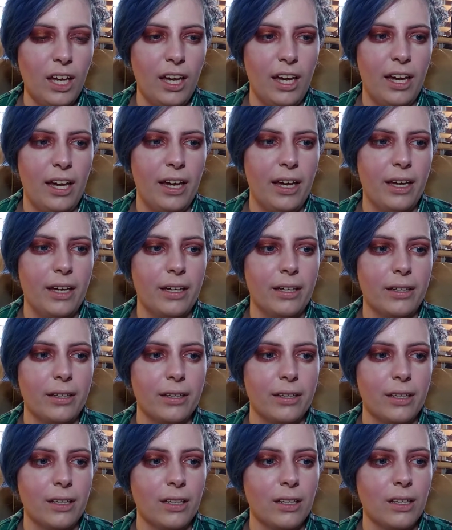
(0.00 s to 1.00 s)

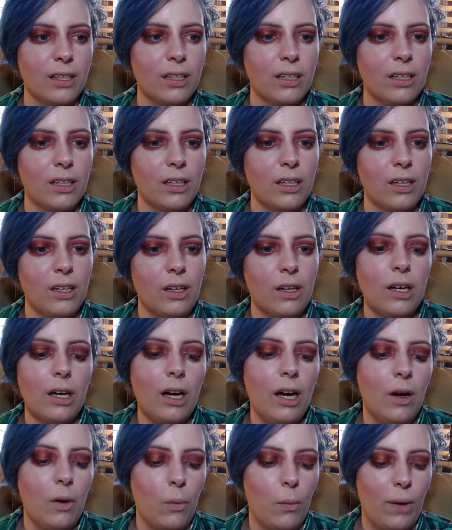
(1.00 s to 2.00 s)
And
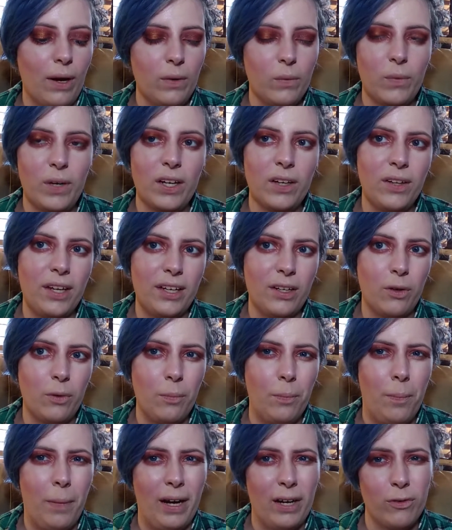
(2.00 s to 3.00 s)
Wet n Wild, I
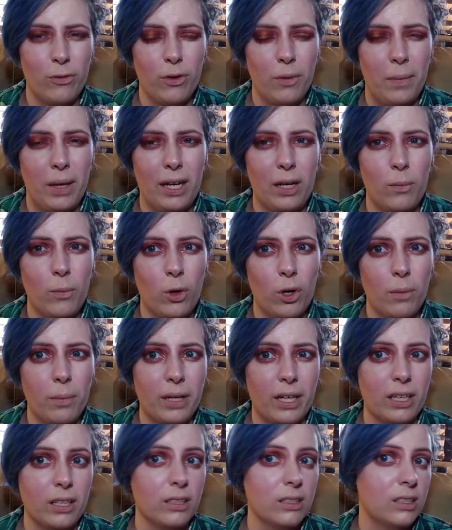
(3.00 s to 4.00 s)
don't buy from anymore
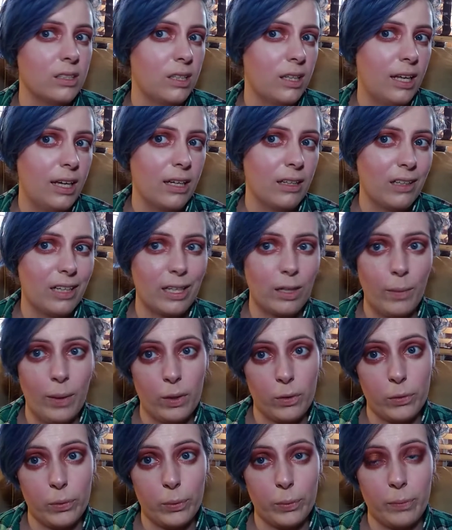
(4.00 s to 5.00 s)
because they lied
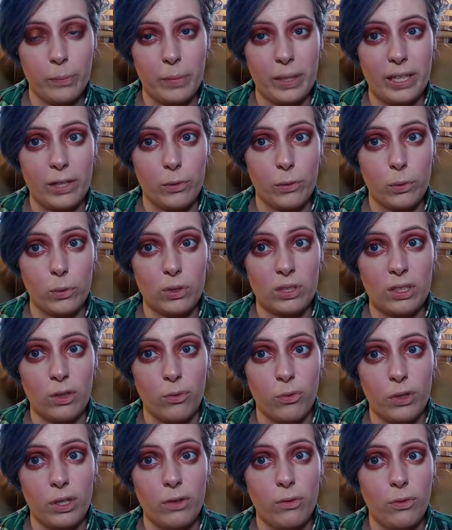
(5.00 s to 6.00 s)
about being
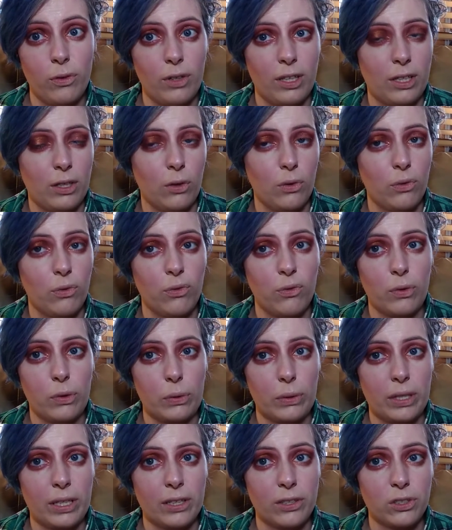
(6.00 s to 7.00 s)
cruelty-free for like a
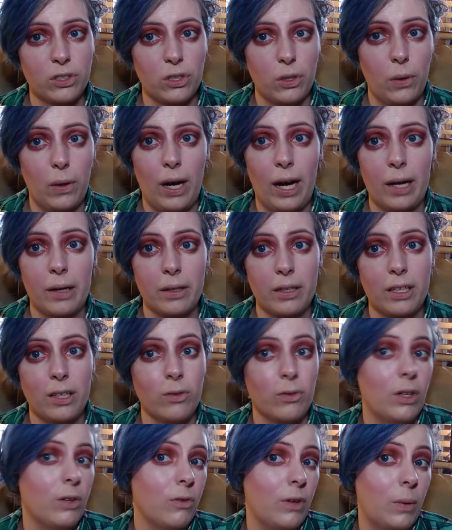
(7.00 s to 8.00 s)
full year. So
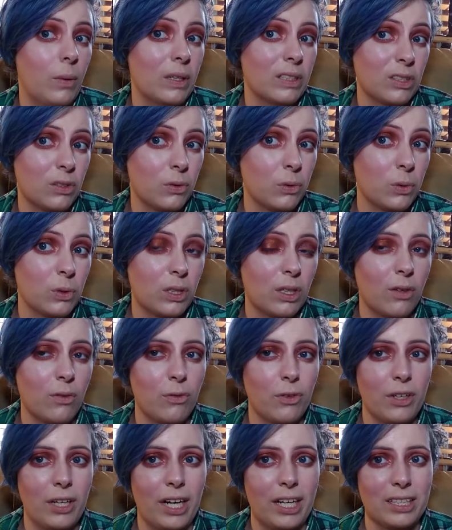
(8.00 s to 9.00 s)
even if I wasn't
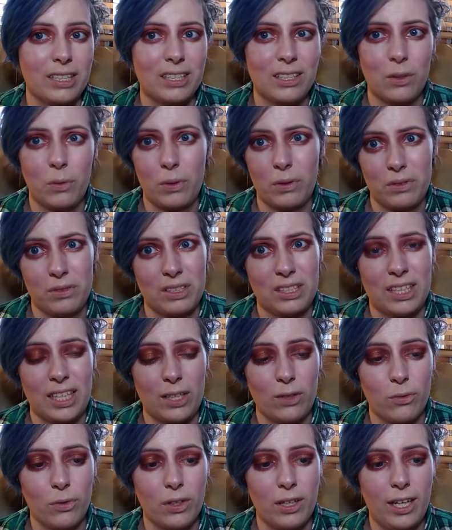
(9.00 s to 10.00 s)
cruelty-free, I still wouldn't
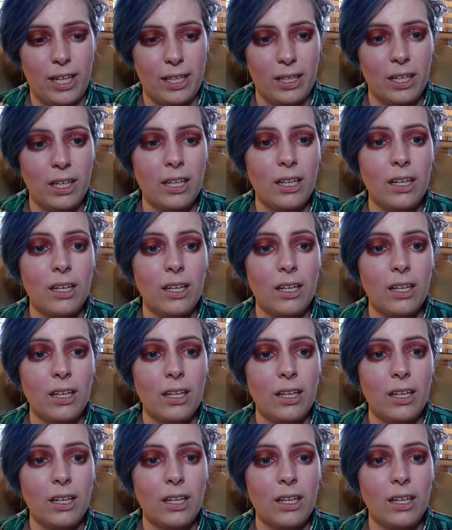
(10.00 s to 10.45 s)
stand for that.